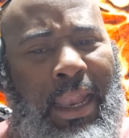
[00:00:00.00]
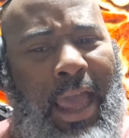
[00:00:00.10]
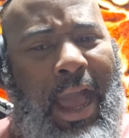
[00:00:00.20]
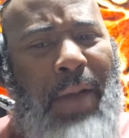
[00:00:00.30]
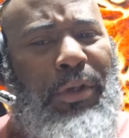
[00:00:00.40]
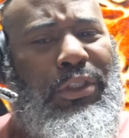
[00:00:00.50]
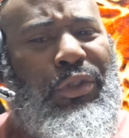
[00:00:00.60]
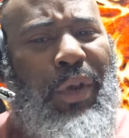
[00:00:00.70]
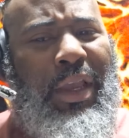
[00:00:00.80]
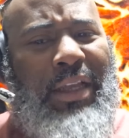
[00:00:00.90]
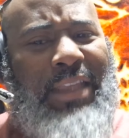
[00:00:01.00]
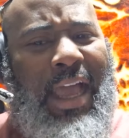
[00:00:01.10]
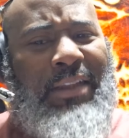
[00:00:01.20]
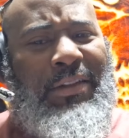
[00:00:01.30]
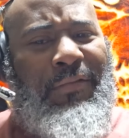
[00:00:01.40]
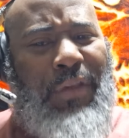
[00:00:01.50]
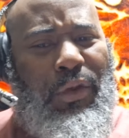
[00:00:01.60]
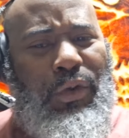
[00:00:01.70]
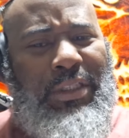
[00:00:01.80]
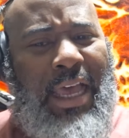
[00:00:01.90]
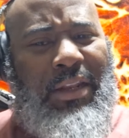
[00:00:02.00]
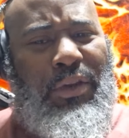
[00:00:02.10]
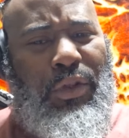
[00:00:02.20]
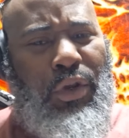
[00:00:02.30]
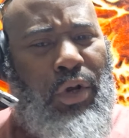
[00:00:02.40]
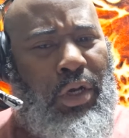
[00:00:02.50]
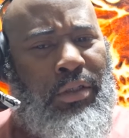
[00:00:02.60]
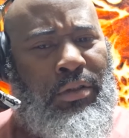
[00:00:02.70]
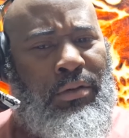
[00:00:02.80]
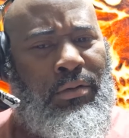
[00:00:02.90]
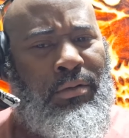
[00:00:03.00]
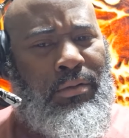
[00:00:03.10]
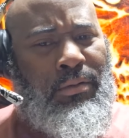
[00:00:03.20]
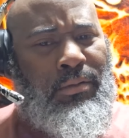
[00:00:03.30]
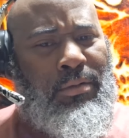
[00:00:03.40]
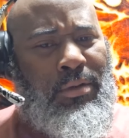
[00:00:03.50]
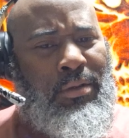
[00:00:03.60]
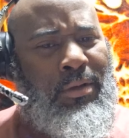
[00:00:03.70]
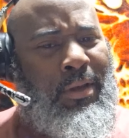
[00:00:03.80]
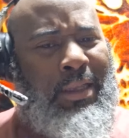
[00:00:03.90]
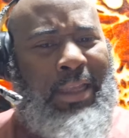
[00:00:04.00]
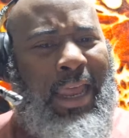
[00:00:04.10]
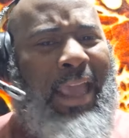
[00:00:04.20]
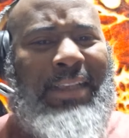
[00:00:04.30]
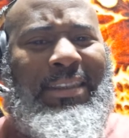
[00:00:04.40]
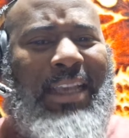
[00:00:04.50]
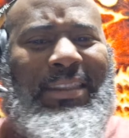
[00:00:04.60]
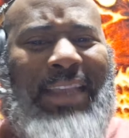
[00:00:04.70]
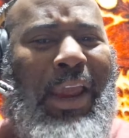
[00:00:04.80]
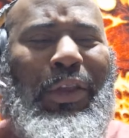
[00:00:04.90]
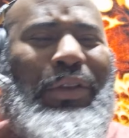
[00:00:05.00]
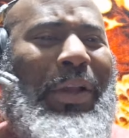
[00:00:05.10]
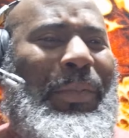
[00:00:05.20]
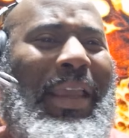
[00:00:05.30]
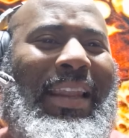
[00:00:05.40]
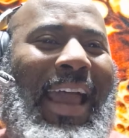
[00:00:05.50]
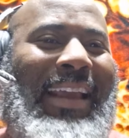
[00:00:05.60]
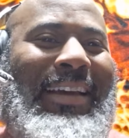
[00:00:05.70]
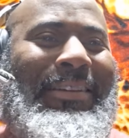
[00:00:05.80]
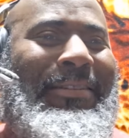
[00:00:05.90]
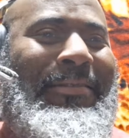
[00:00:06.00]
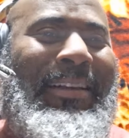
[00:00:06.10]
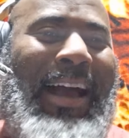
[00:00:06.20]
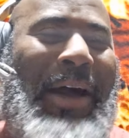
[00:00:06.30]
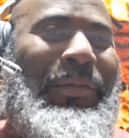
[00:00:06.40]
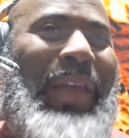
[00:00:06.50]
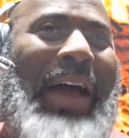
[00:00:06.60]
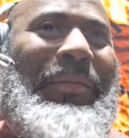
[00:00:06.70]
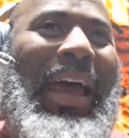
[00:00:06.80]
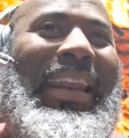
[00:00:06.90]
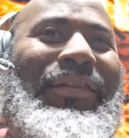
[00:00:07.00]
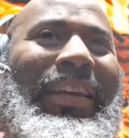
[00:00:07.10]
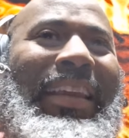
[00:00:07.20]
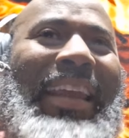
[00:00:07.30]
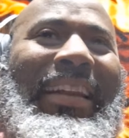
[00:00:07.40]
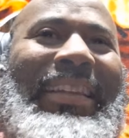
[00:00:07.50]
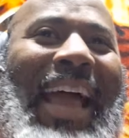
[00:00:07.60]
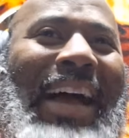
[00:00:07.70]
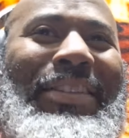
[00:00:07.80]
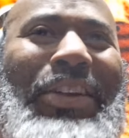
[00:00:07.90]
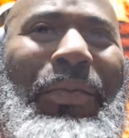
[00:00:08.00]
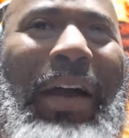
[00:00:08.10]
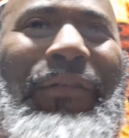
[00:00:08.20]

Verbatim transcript: Almost 12,000 views out of New York. That ain't Syracuse. I'm getting like, I'm, I'm not even getting a thousand on my